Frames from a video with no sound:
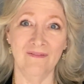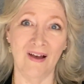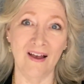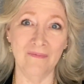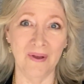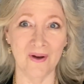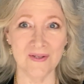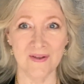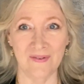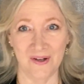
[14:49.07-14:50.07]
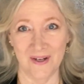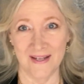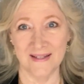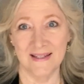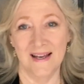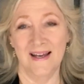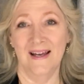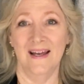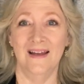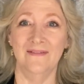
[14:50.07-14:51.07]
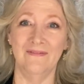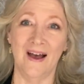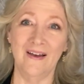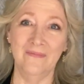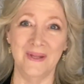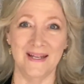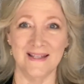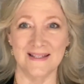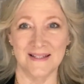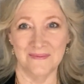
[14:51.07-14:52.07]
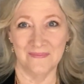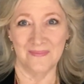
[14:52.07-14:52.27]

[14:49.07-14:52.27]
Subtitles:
5 pairs of earrings in 5 minutes.